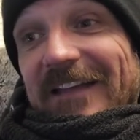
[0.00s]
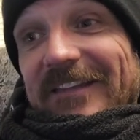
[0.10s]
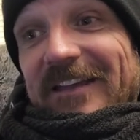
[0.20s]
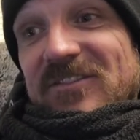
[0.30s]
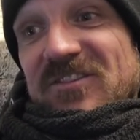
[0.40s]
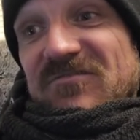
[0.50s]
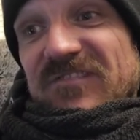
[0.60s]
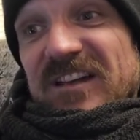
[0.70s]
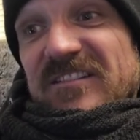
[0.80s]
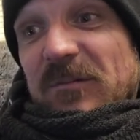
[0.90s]
and then just
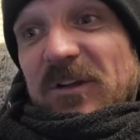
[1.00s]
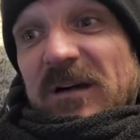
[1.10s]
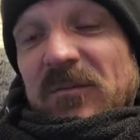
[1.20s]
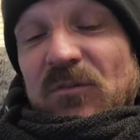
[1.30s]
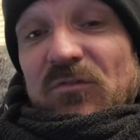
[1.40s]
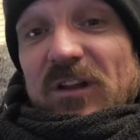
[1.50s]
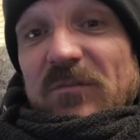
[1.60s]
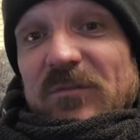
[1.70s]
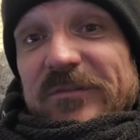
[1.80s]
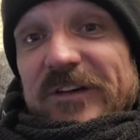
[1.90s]
ring someone up and order a
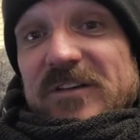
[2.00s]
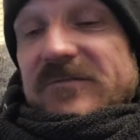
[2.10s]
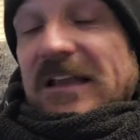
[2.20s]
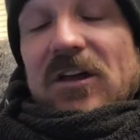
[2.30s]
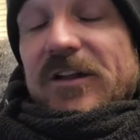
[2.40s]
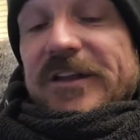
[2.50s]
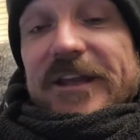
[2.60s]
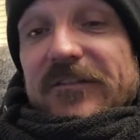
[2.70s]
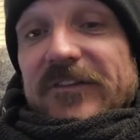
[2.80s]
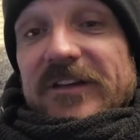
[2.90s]
load more fish. They're learning
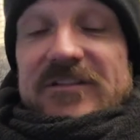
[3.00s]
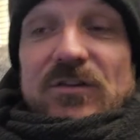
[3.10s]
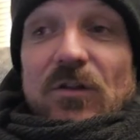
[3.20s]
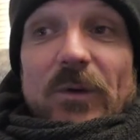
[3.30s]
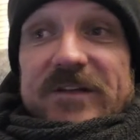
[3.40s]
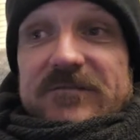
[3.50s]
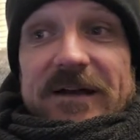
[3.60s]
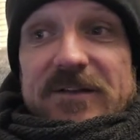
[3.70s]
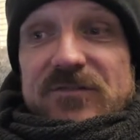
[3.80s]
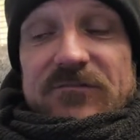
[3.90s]
nothing. It's not the way to
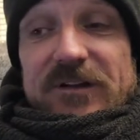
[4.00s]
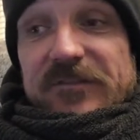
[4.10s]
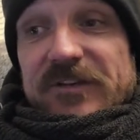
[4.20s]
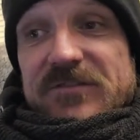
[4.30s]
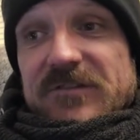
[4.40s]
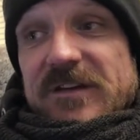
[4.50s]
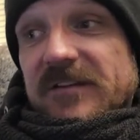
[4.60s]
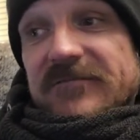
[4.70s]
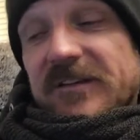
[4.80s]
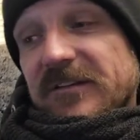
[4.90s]
manage or run a fishery, and
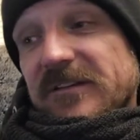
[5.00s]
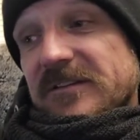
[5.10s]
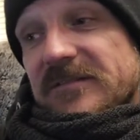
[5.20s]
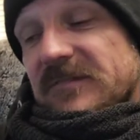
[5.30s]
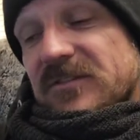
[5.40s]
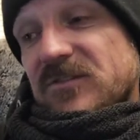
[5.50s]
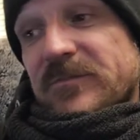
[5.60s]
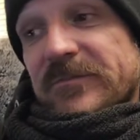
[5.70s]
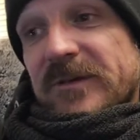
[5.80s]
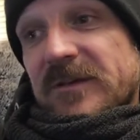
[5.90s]
uh, it
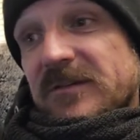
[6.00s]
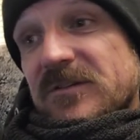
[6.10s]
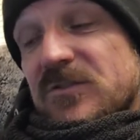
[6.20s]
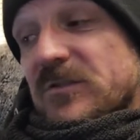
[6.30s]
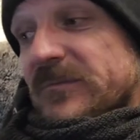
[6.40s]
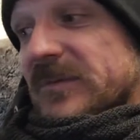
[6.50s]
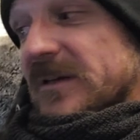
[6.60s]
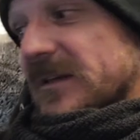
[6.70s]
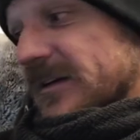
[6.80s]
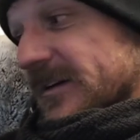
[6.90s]
shouldn't be. It shouldn't
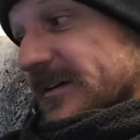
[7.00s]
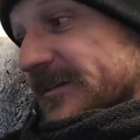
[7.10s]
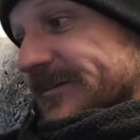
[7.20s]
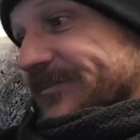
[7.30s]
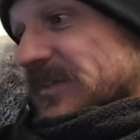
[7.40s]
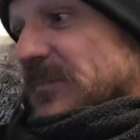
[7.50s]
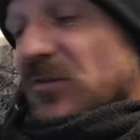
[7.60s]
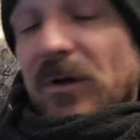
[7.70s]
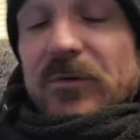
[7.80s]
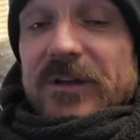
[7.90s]
be. Uh,
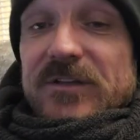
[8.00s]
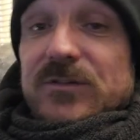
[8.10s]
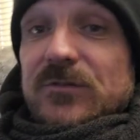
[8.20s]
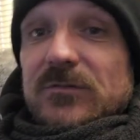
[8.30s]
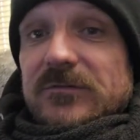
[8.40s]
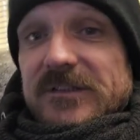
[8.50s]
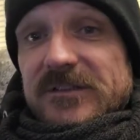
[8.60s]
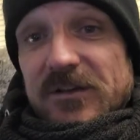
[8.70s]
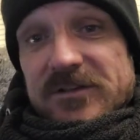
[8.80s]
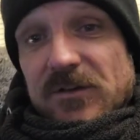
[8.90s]
promoted at all.
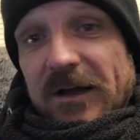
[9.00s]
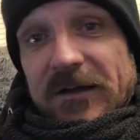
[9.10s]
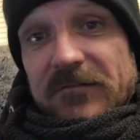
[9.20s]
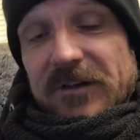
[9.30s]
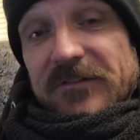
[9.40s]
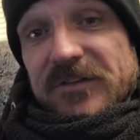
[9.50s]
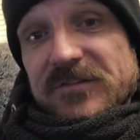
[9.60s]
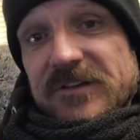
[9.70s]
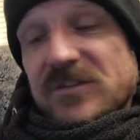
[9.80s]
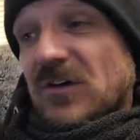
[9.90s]
That's, that's not how to run a
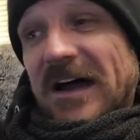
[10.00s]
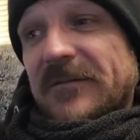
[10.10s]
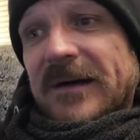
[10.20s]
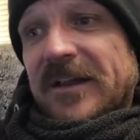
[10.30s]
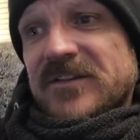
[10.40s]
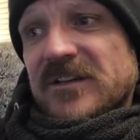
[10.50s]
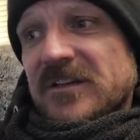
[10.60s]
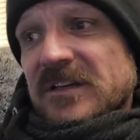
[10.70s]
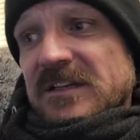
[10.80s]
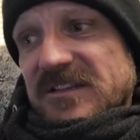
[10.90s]
fishery. It's not how to manage
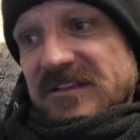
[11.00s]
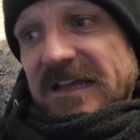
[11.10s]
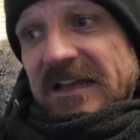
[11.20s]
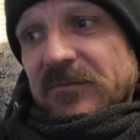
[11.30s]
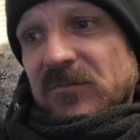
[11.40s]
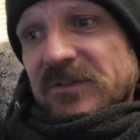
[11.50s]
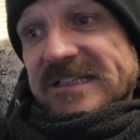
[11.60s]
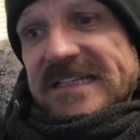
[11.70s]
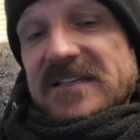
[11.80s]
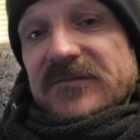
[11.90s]
a sustainable
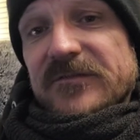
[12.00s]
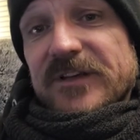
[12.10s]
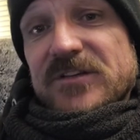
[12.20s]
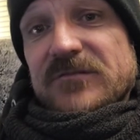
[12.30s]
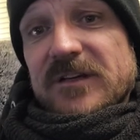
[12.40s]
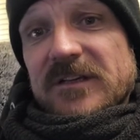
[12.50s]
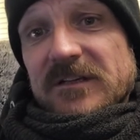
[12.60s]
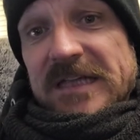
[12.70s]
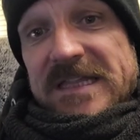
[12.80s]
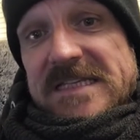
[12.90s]
and decent fishery
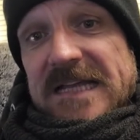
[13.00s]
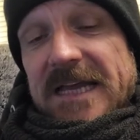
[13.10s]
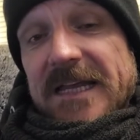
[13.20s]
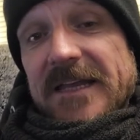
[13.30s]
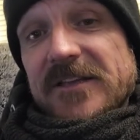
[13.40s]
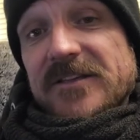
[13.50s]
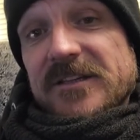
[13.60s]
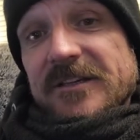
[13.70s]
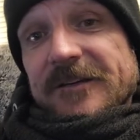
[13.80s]
in this day and age.